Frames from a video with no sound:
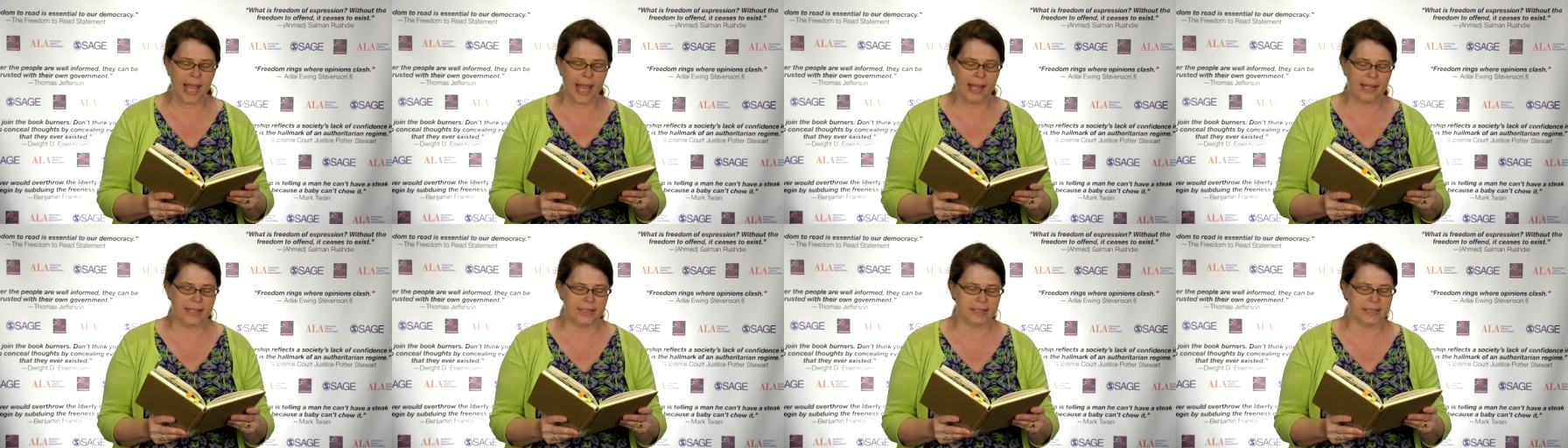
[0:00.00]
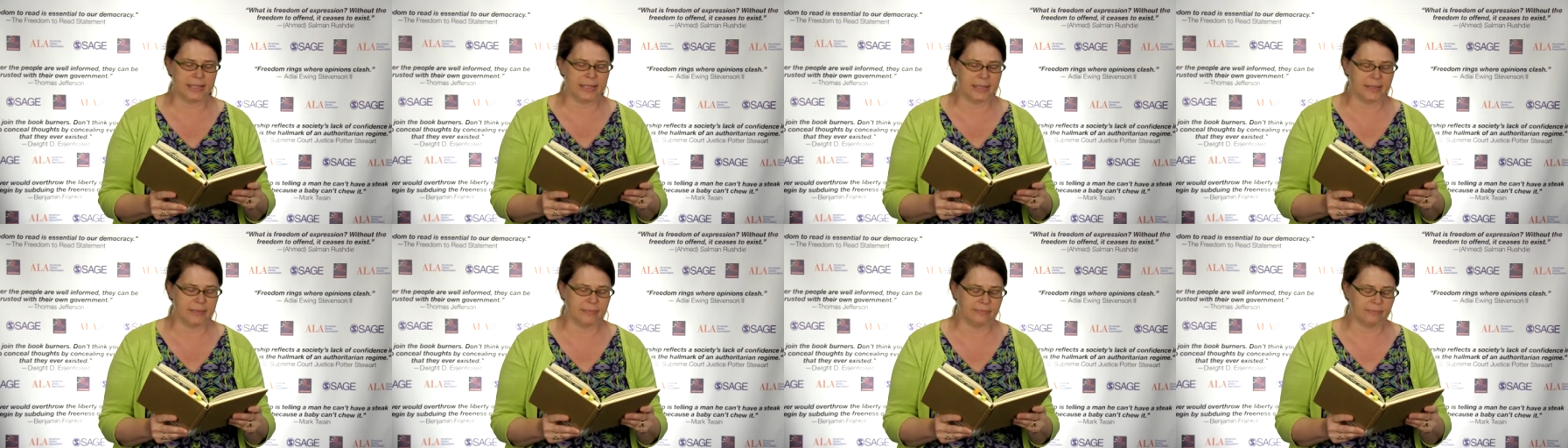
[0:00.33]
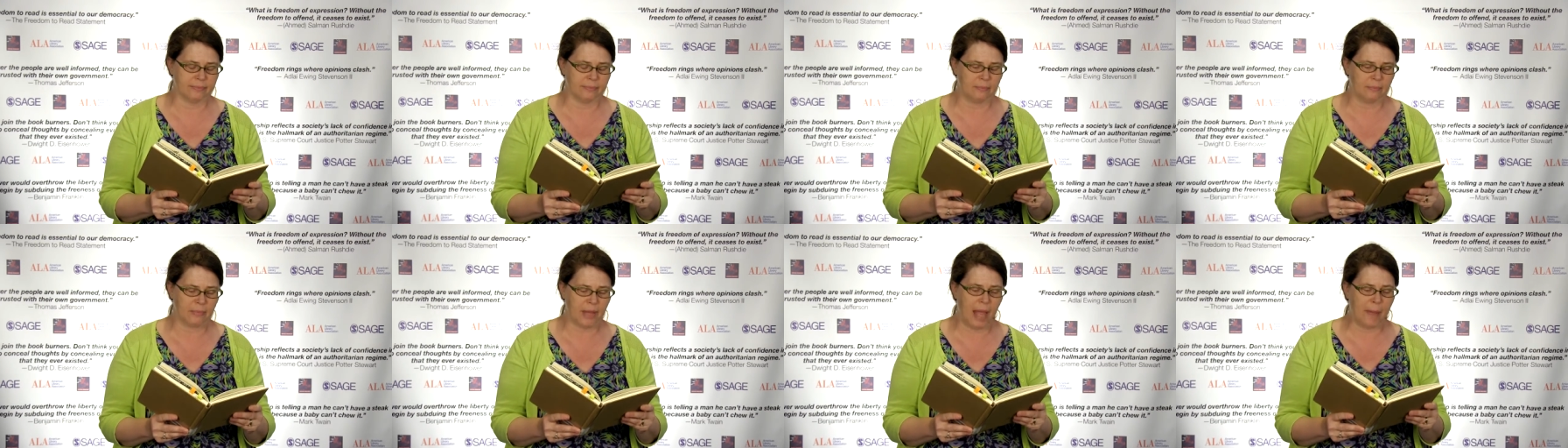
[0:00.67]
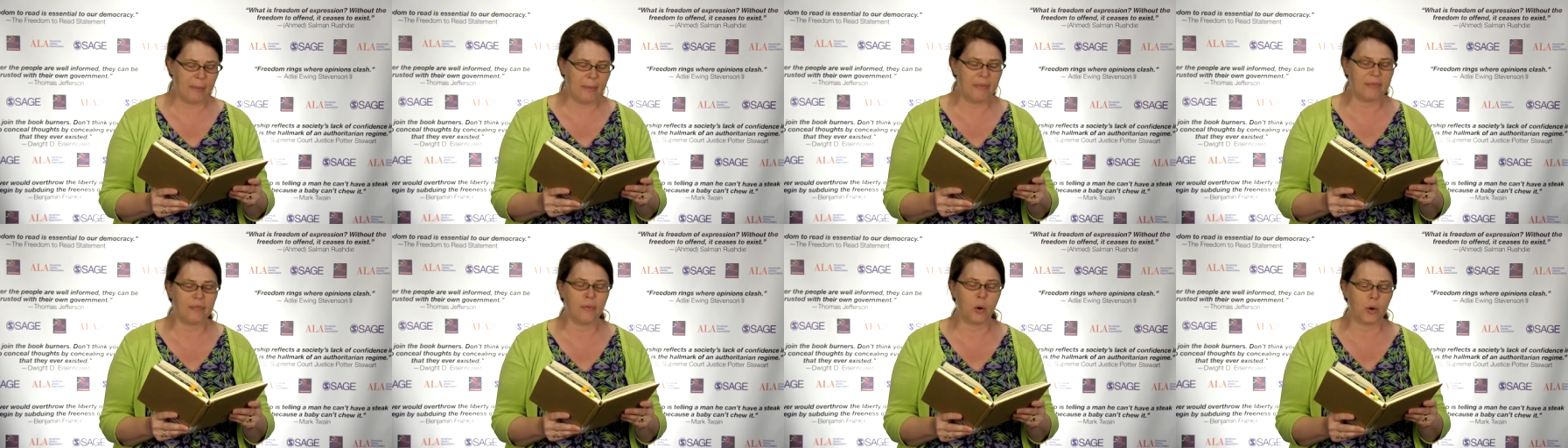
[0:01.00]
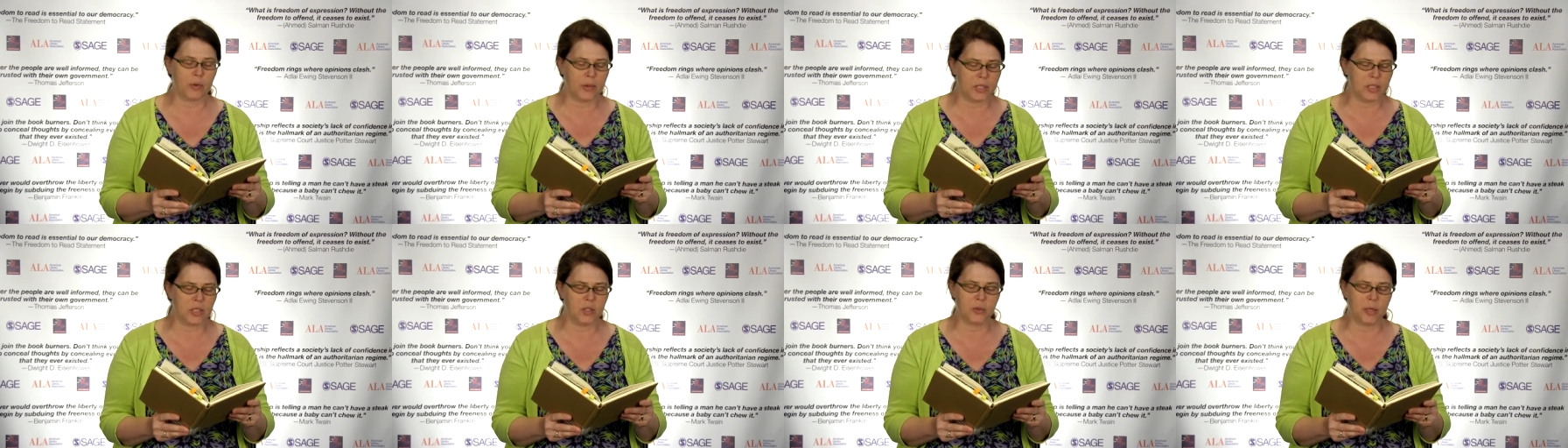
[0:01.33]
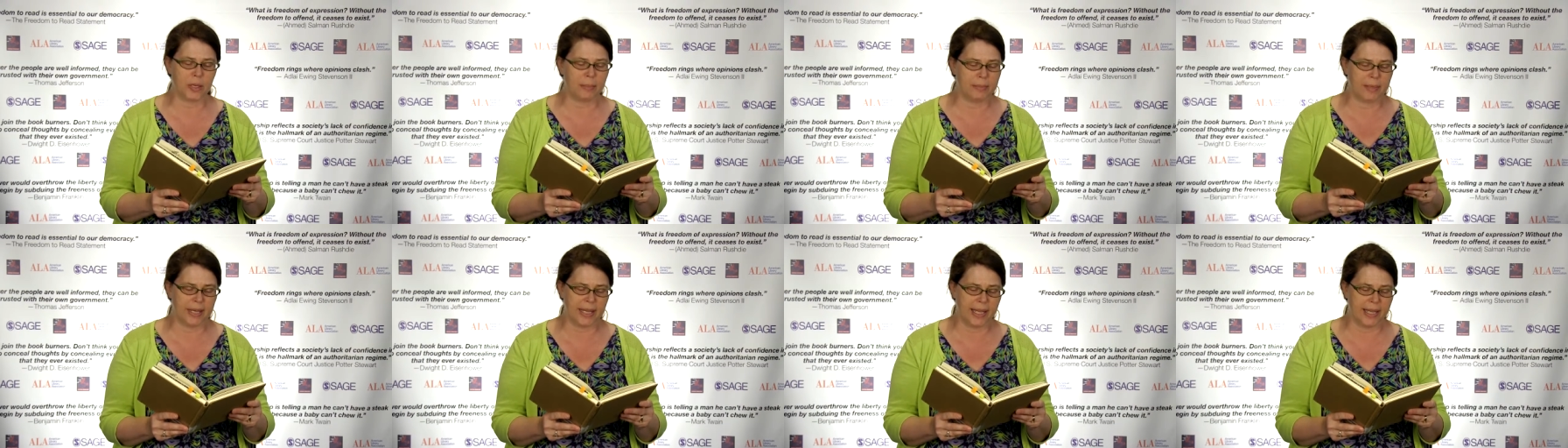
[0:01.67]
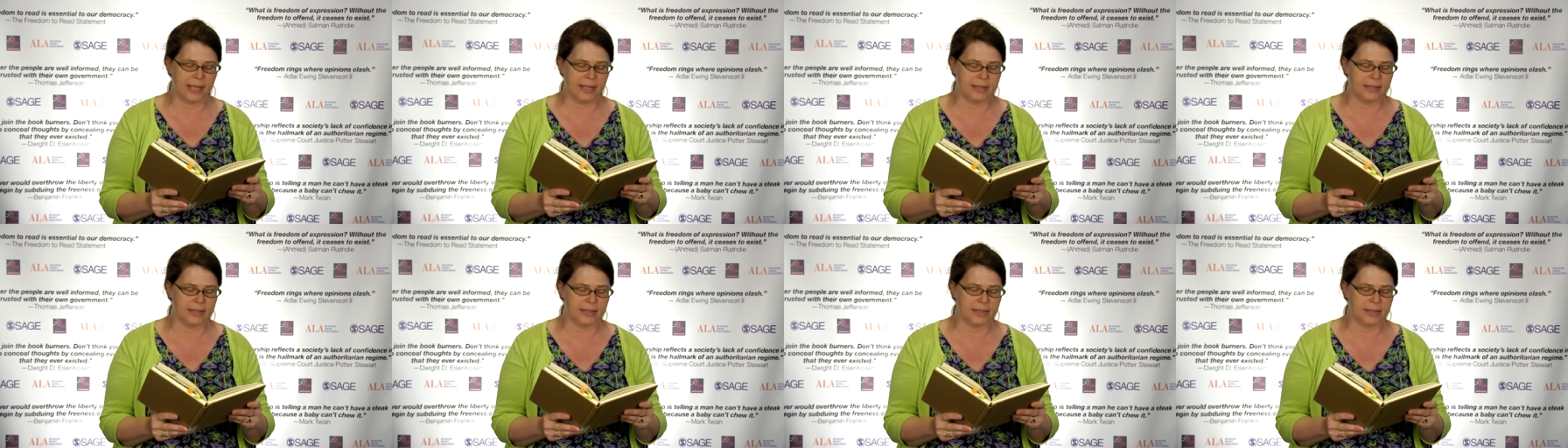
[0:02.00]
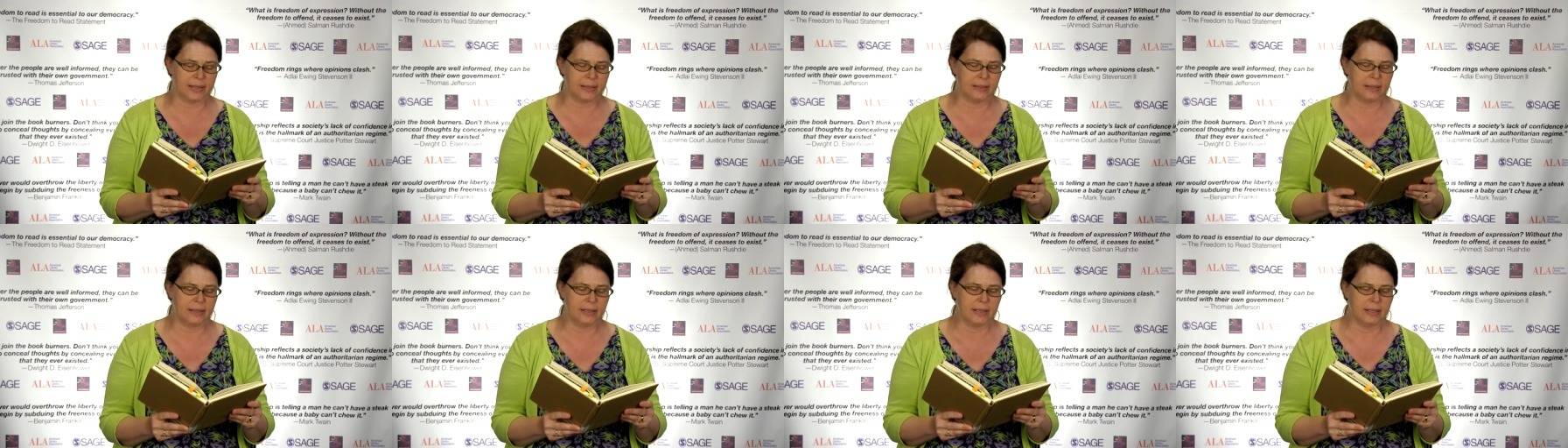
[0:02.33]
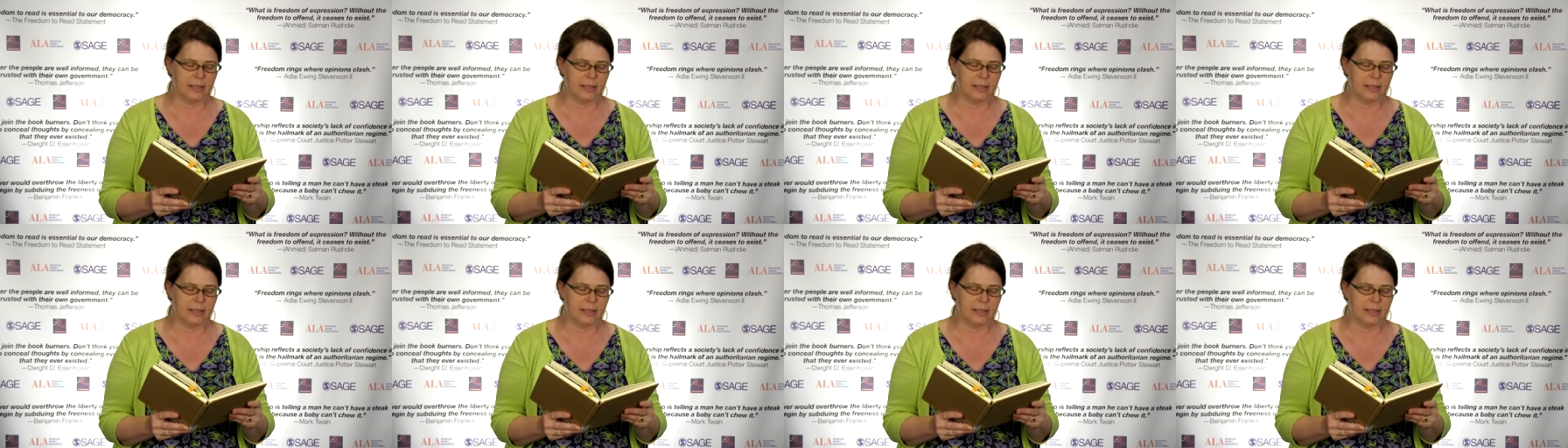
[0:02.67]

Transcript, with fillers: ends, and before the street begins.